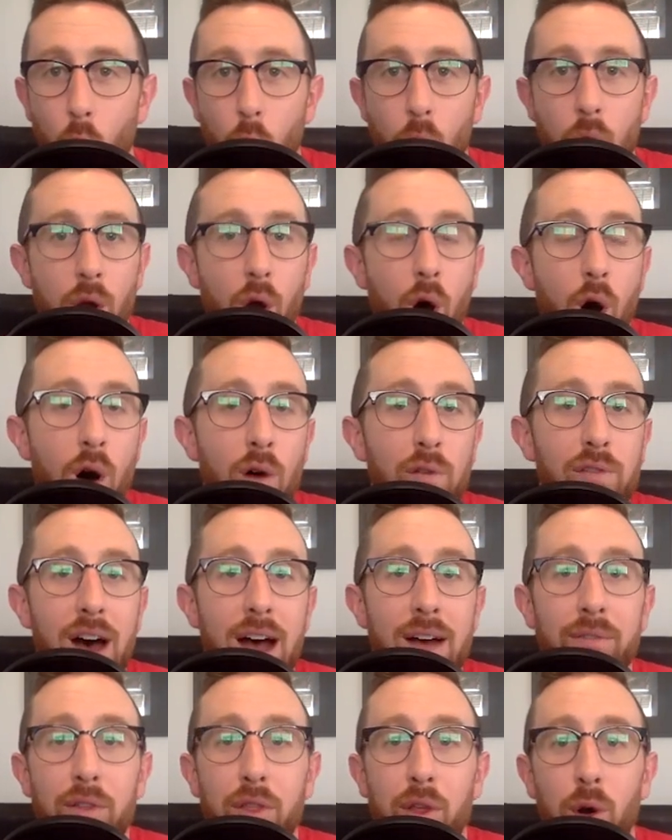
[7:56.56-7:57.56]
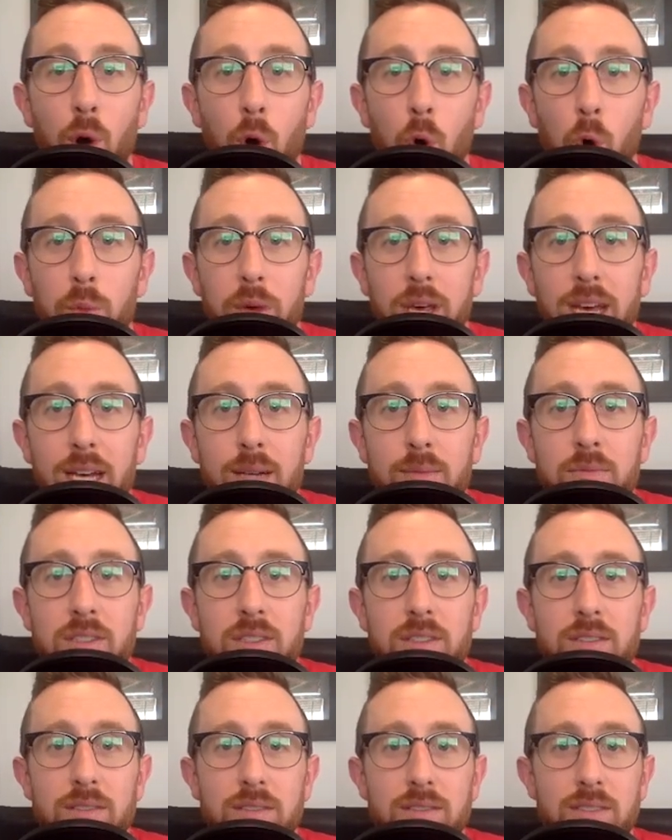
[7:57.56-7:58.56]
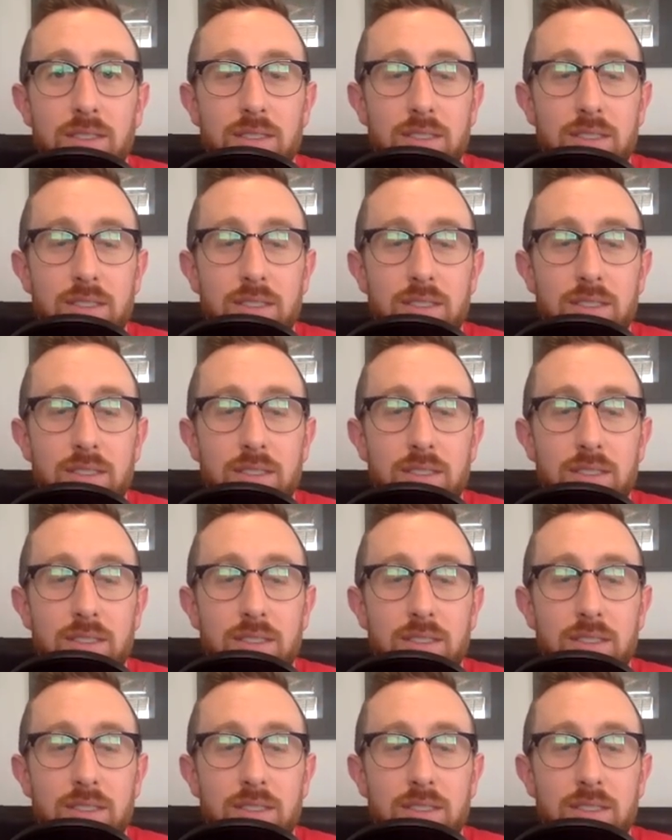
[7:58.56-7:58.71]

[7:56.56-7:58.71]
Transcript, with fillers: won all five of their home games